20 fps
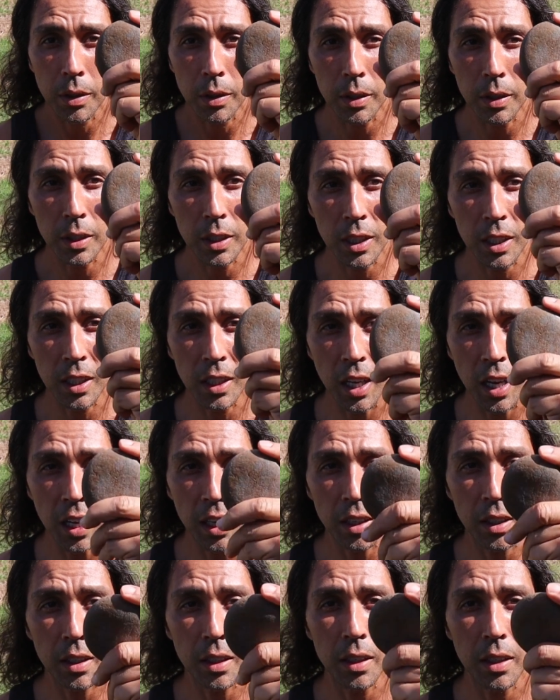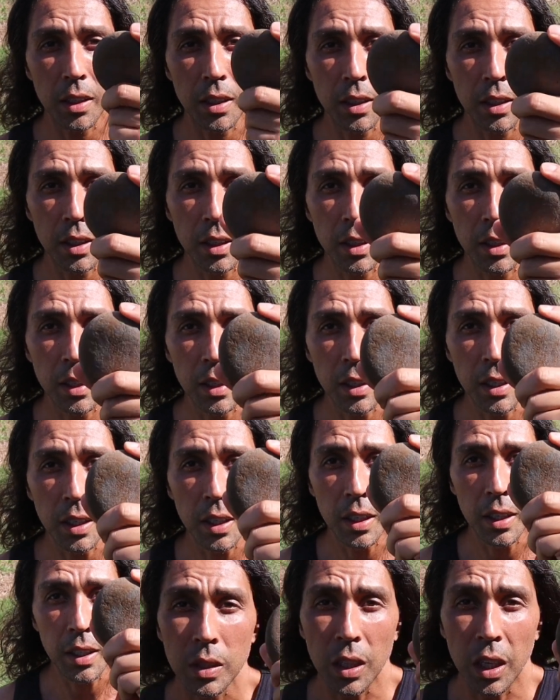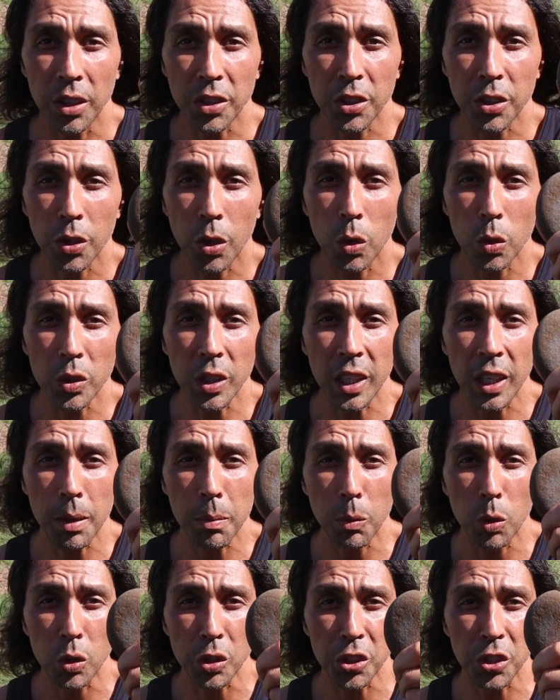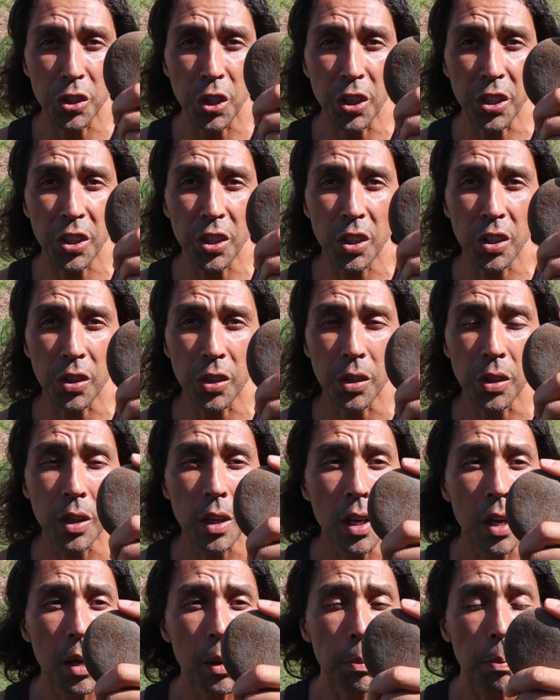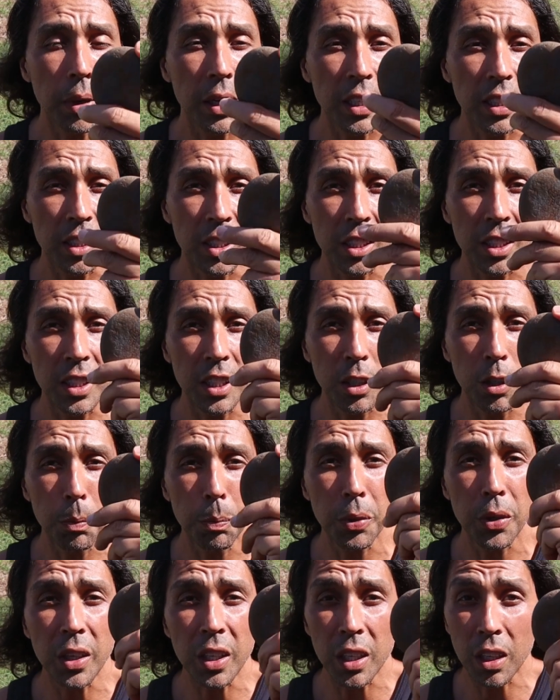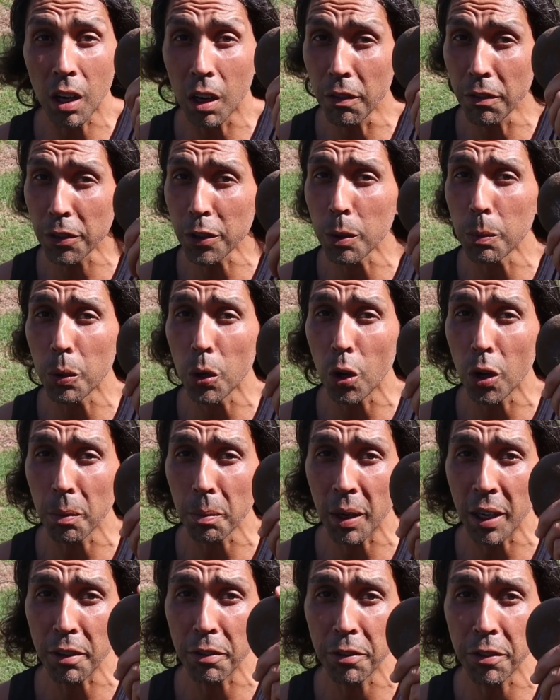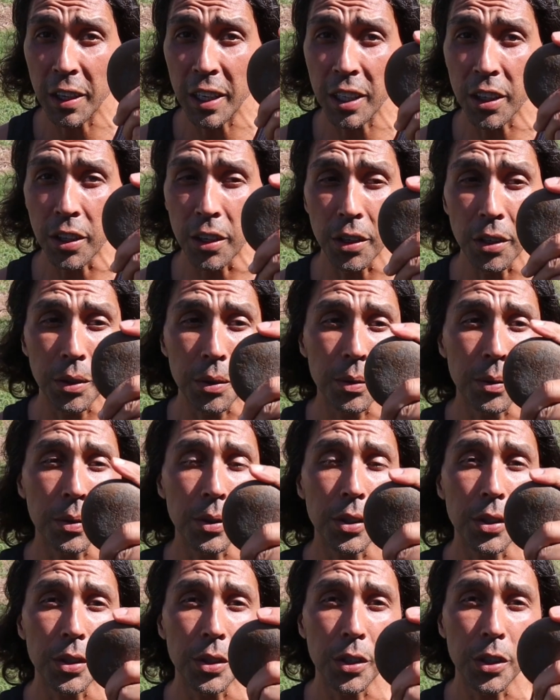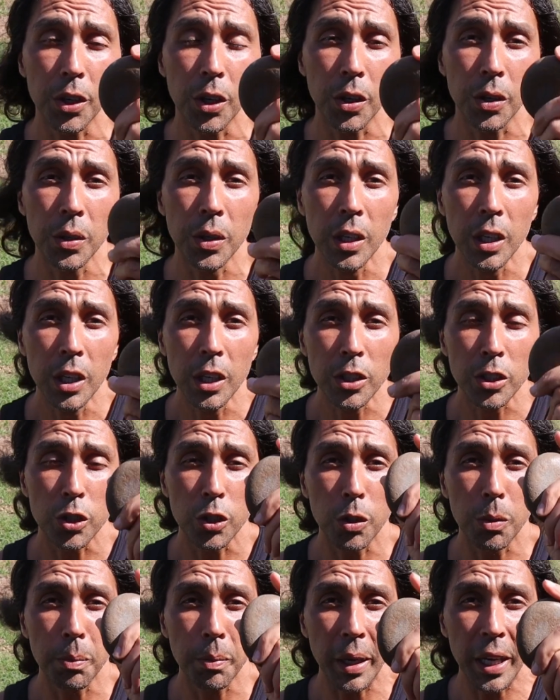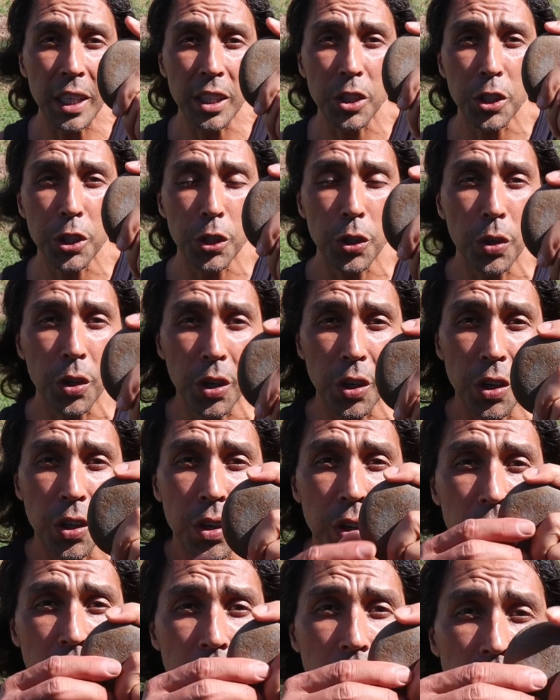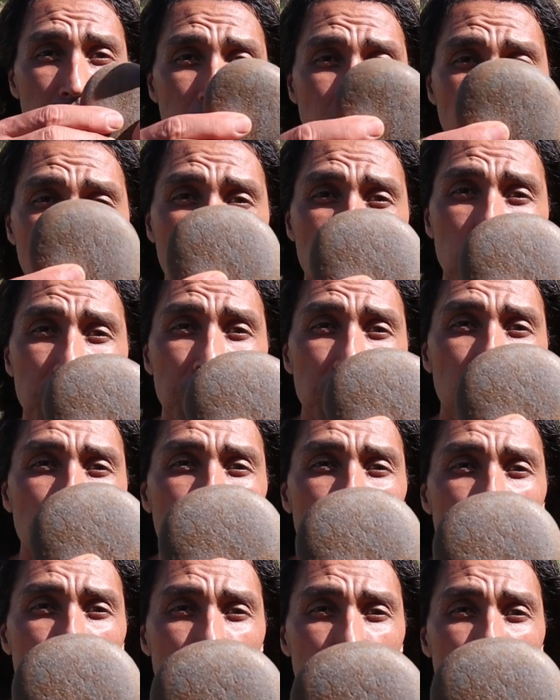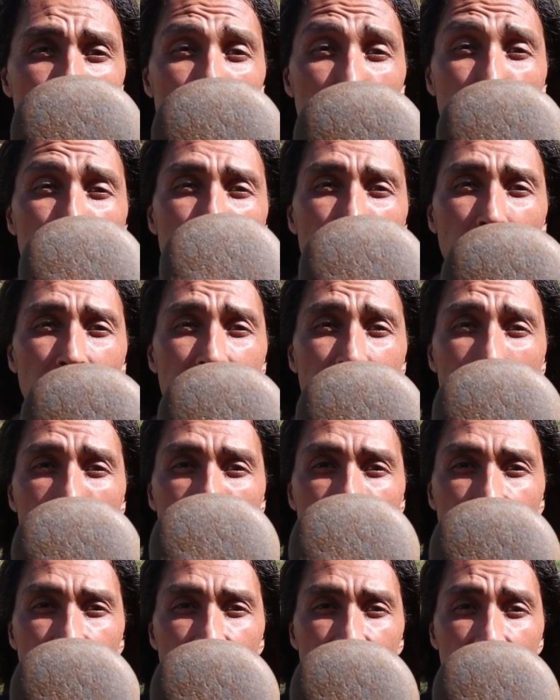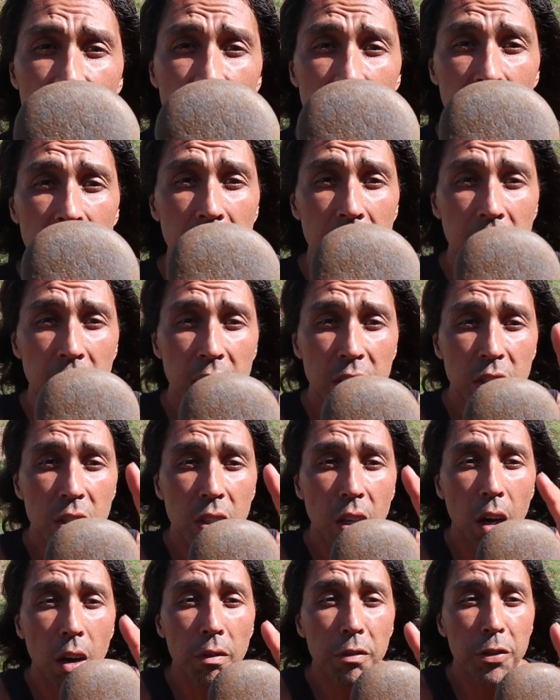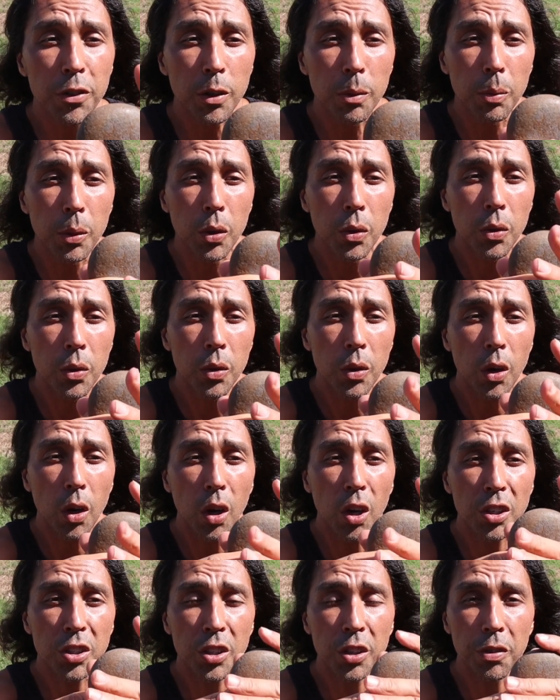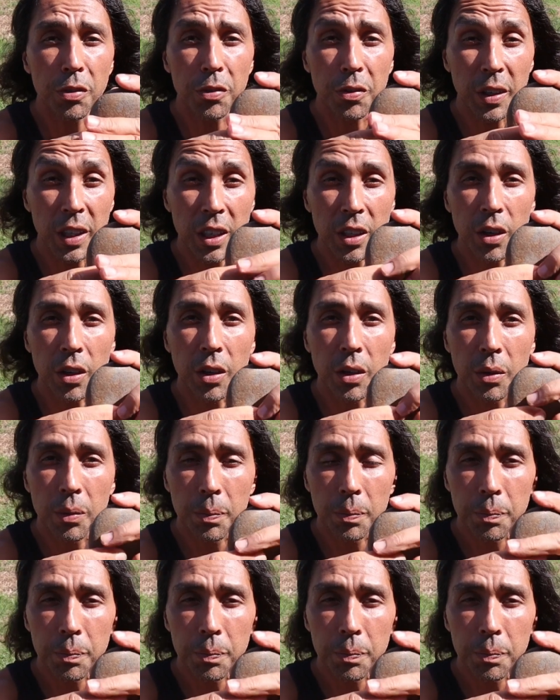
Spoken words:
You see that? Now you're holding it more circular, but it's still pretty comfortable on my finger, you know? So make sure that whichever stone you end up getting is comfortable on your finger.